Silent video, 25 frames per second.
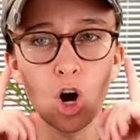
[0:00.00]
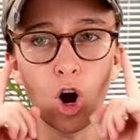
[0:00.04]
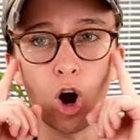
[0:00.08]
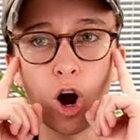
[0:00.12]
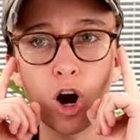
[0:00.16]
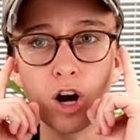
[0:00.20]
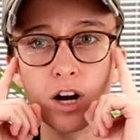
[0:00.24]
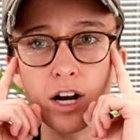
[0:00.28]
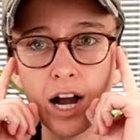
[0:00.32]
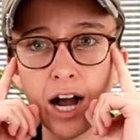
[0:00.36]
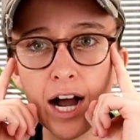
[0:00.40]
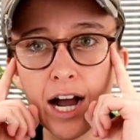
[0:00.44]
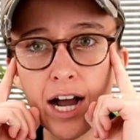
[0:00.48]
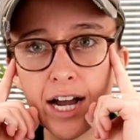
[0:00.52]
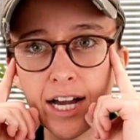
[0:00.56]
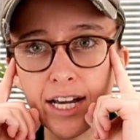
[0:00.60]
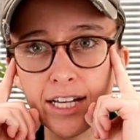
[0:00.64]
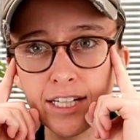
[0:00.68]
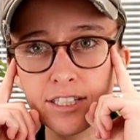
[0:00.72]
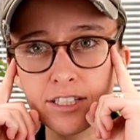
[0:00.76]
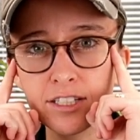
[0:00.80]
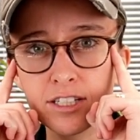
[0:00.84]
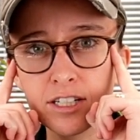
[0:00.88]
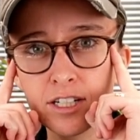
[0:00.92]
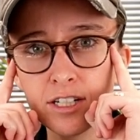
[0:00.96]
Our
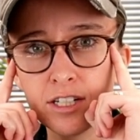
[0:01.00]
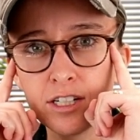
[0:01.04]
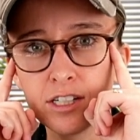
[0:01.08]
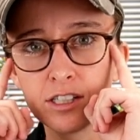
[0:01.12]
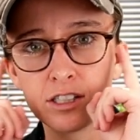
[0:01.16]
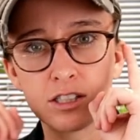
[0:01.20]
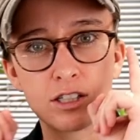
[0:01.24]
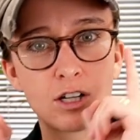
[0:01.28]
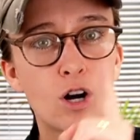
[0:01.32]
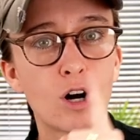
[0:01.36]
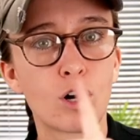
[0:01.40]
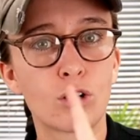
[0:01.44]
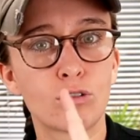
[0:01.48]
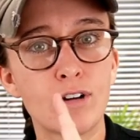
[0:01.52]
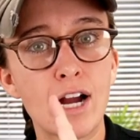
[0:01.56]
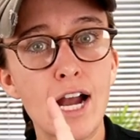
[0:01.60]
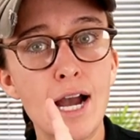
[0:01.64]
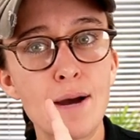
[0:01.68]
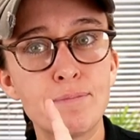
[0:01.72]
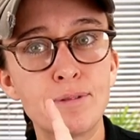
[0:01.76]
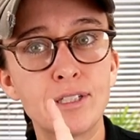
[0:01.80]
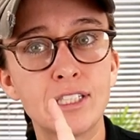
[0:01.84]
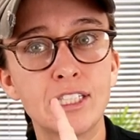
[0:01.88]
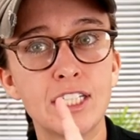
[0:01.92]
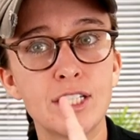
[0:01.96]
eyes are
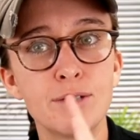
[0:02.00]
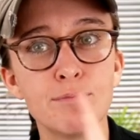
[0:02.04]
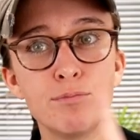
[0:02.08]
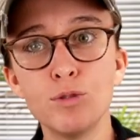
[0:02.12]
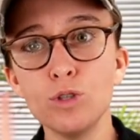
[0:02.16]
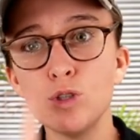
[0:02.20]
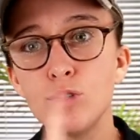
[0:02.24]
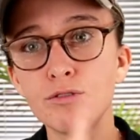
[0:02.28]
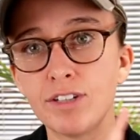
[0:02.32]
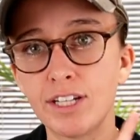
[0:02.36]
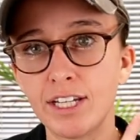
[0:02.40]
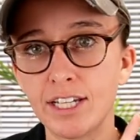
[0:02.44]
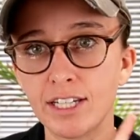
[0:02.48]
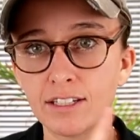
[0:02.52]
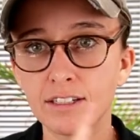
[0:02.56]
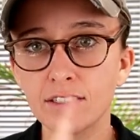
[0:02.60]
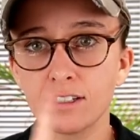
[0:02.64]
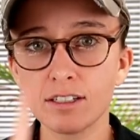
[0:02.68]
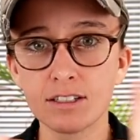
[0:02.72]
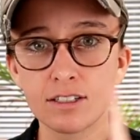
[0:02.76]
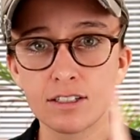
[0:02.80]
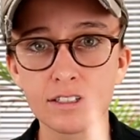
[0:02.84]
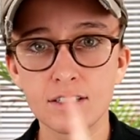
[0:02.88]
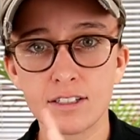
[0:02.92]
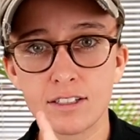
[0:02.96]
rapidly
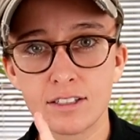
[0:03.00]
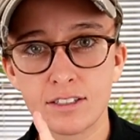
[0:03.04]
moving.